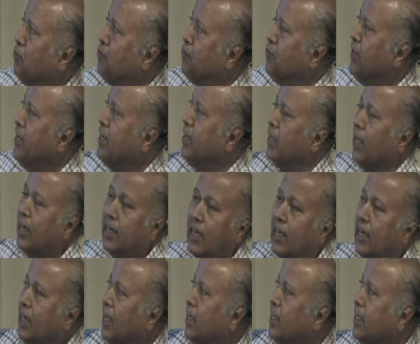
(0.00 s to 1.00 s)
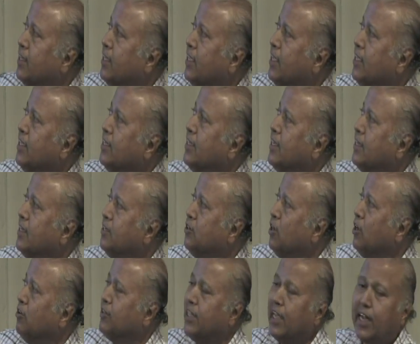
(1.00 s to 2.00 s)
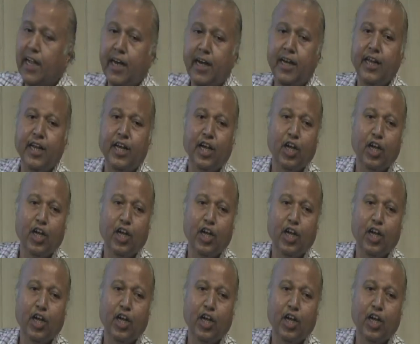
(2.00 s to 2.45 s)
feed, and another thing is that you have secondary